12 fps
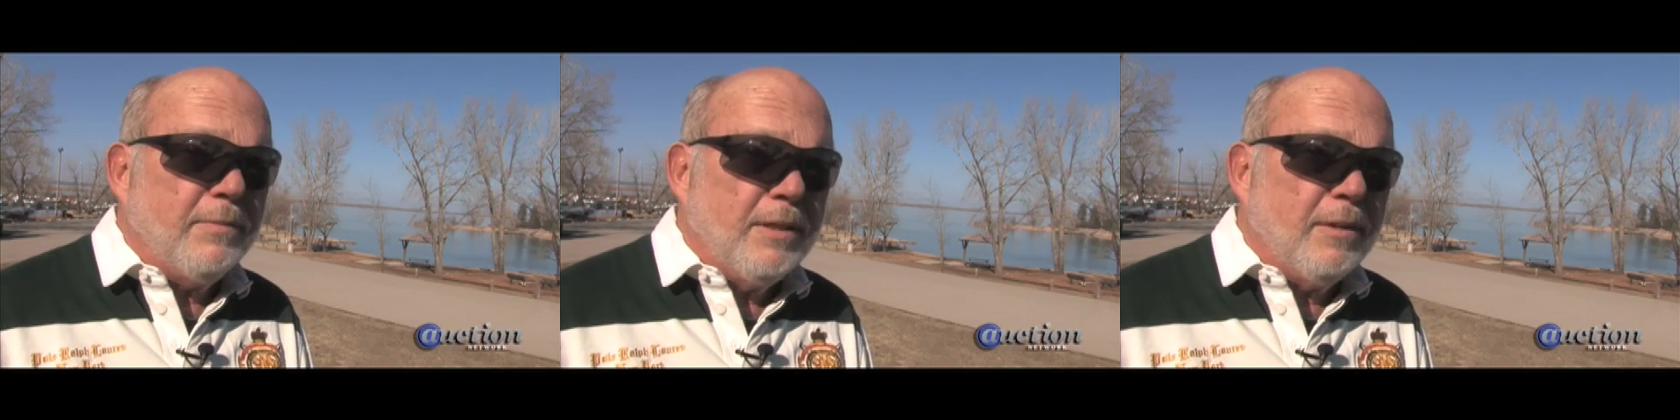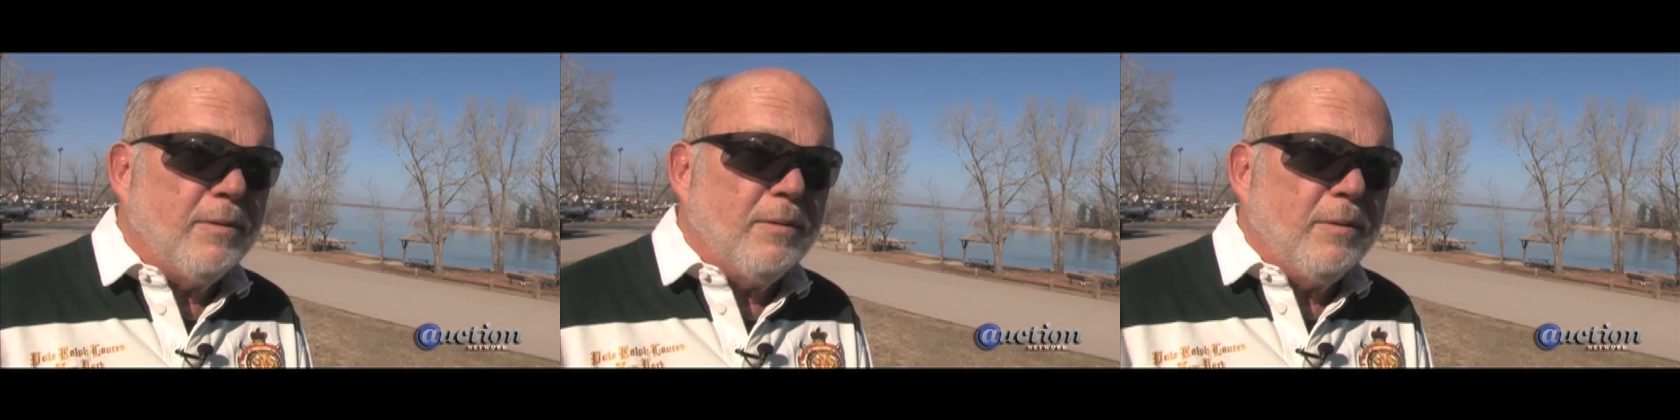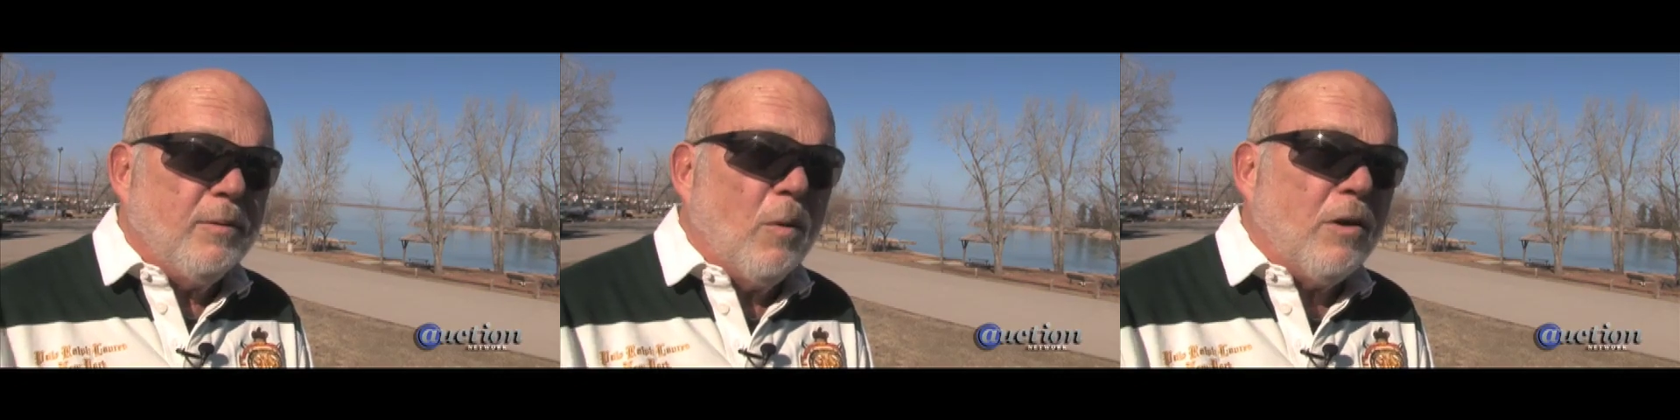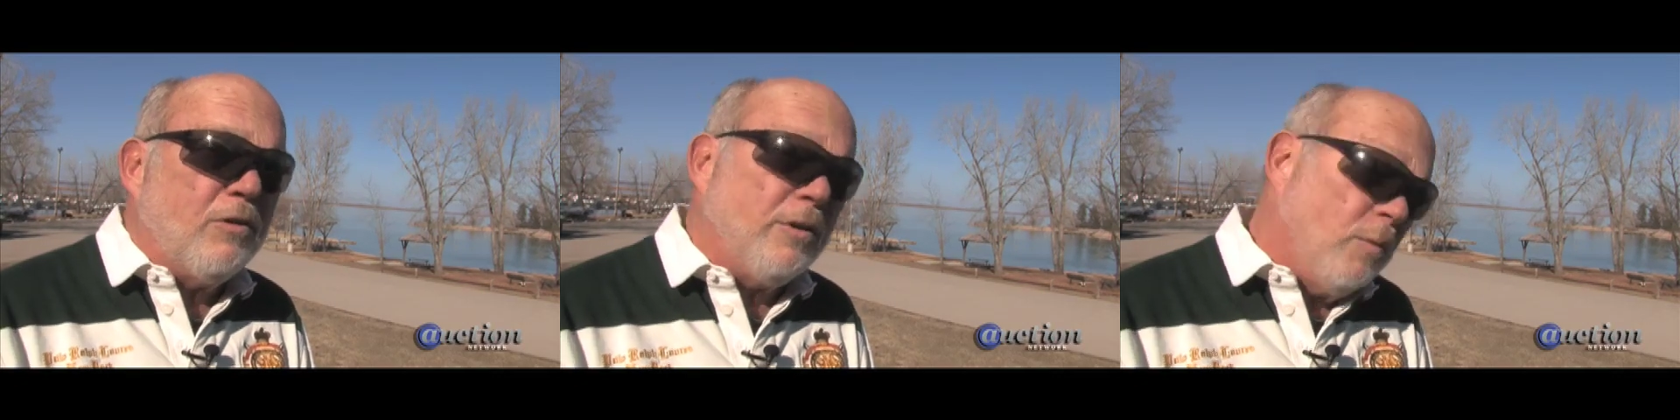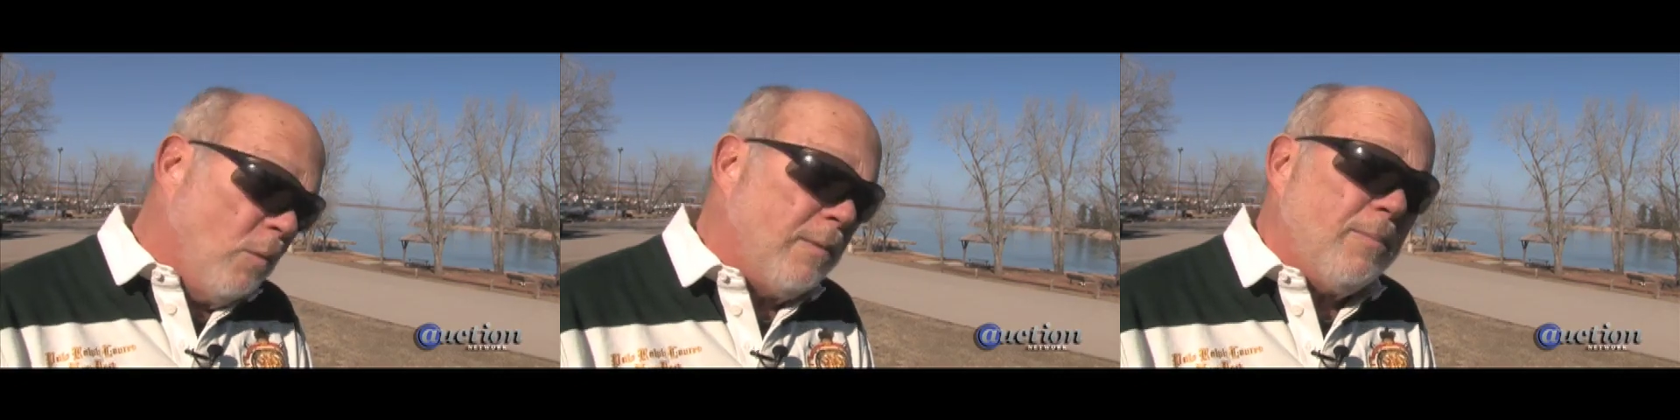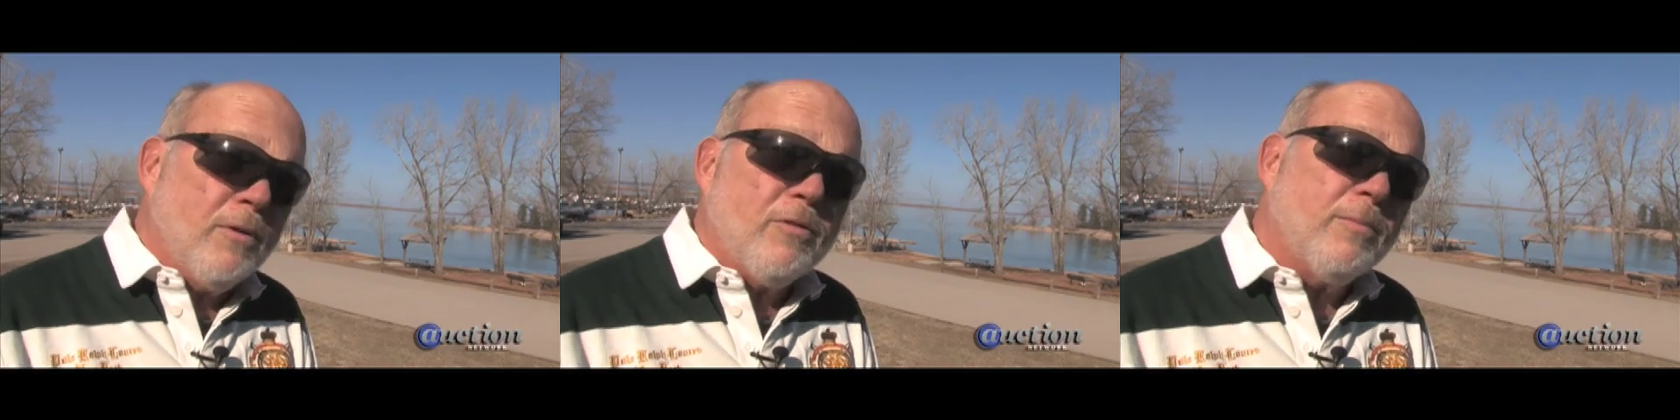you know, watching one
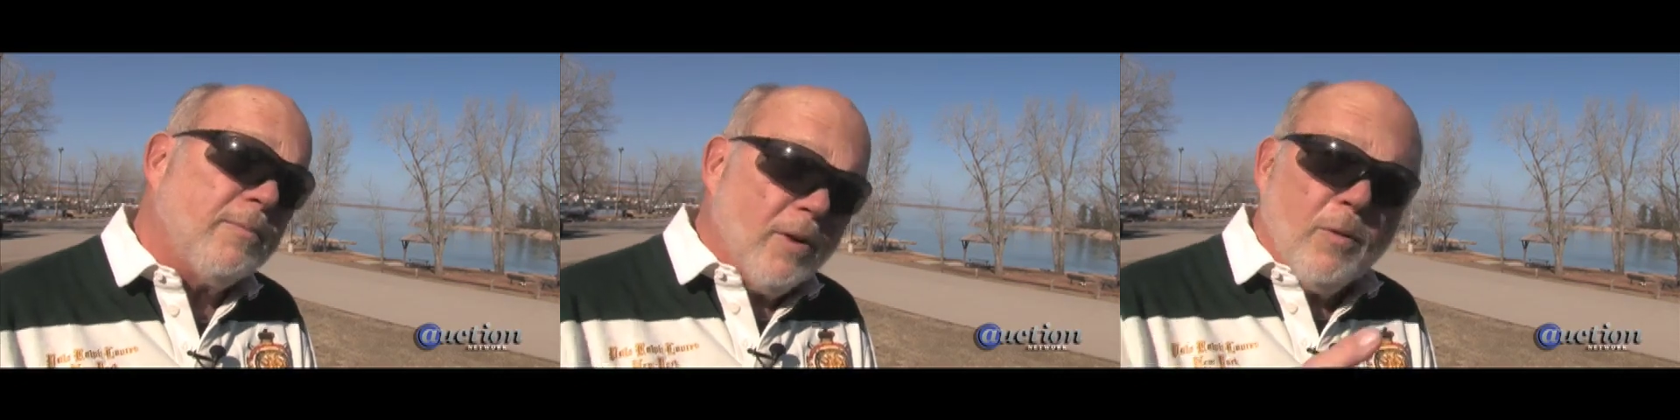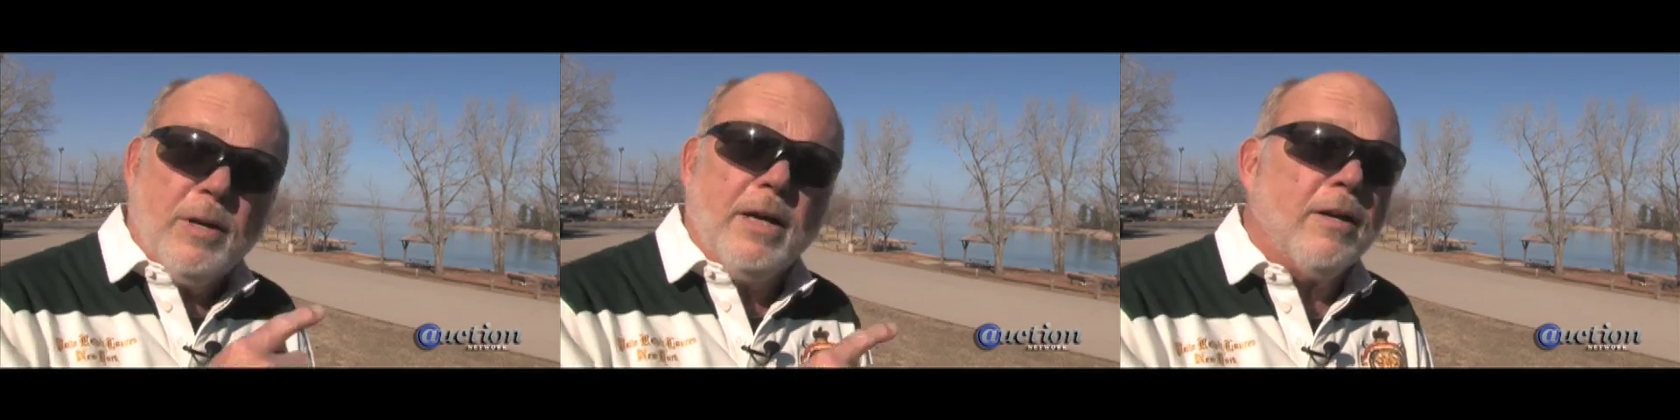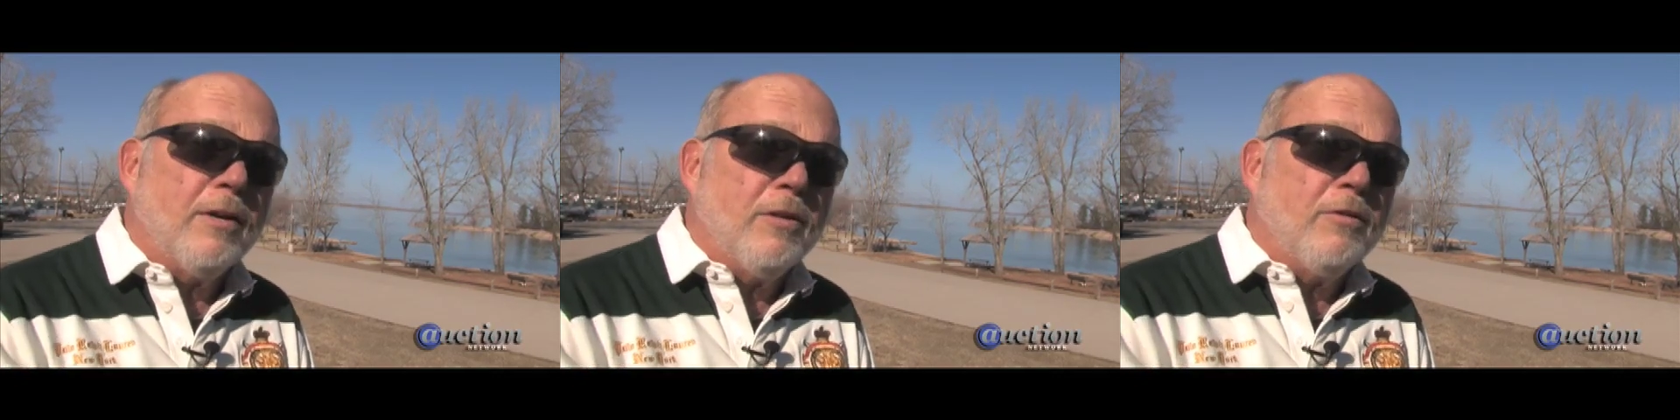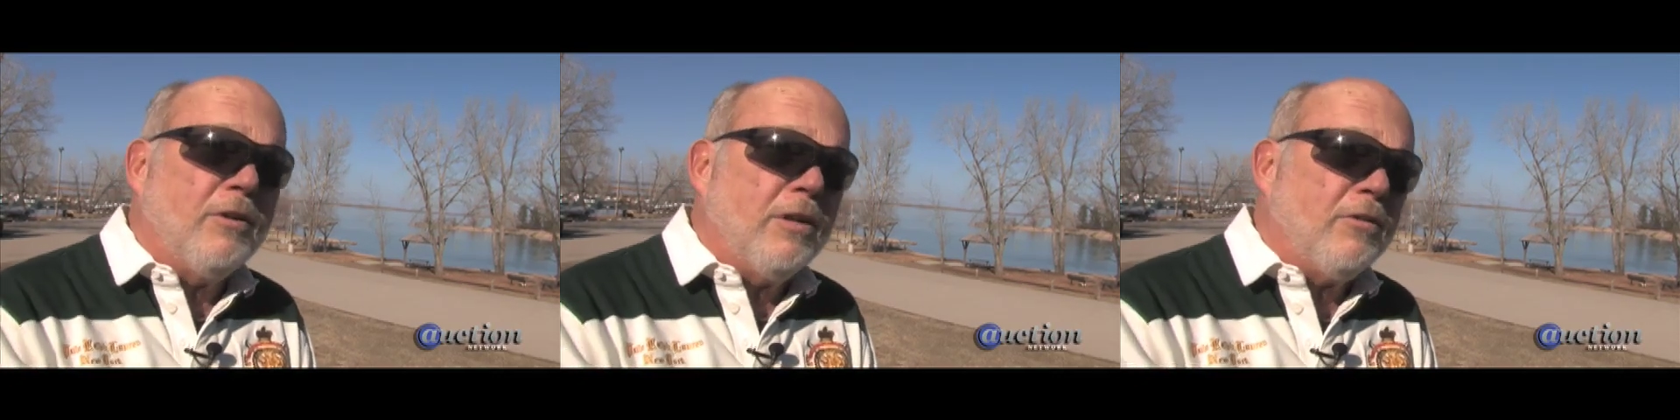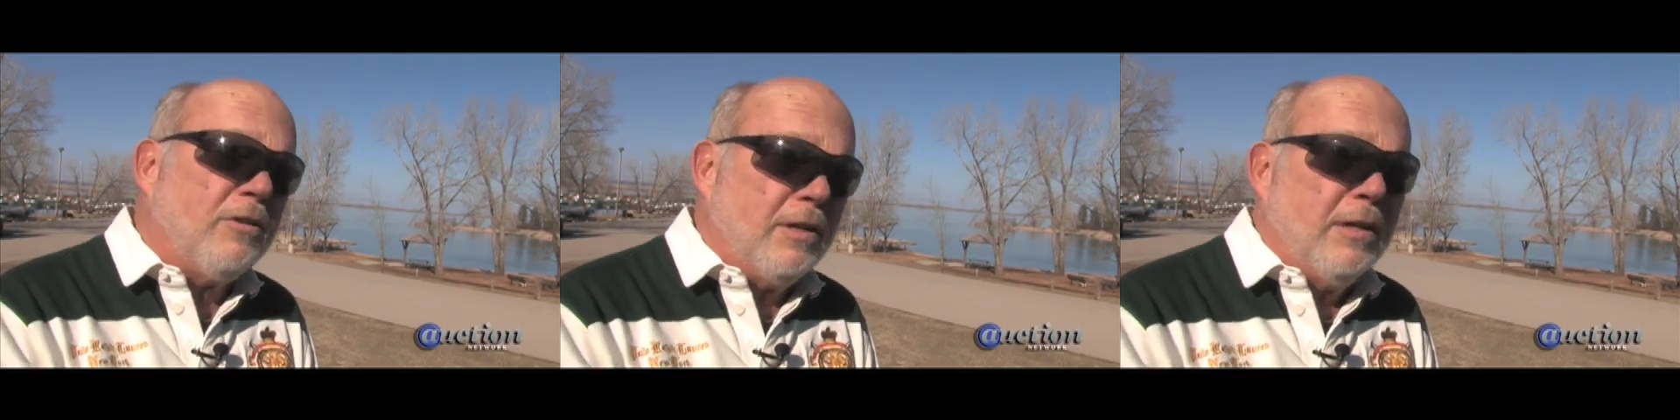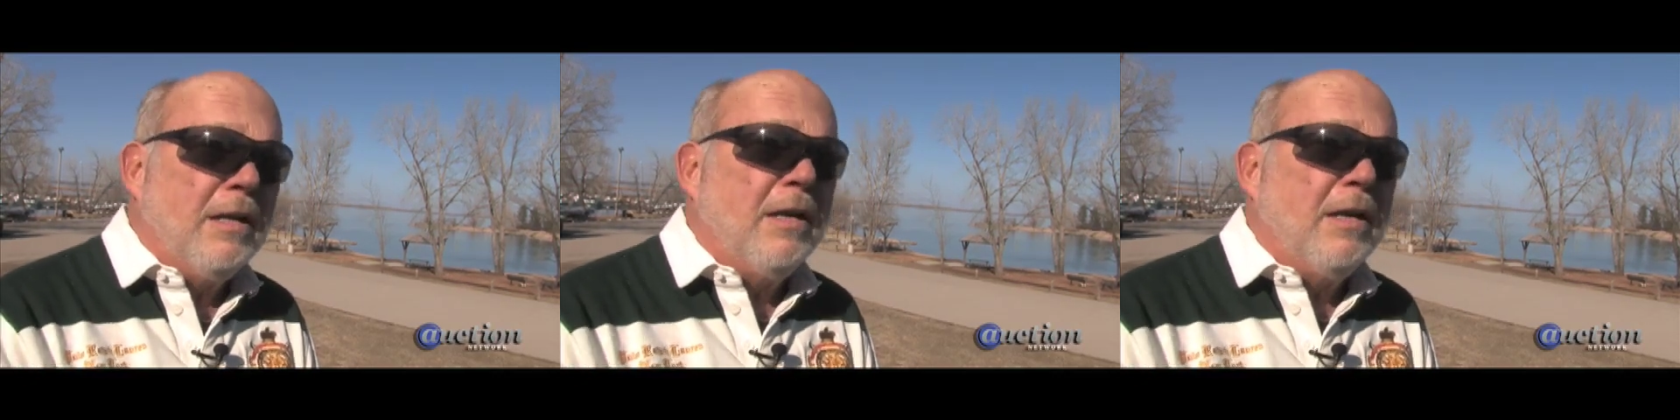person going out on his jet ski.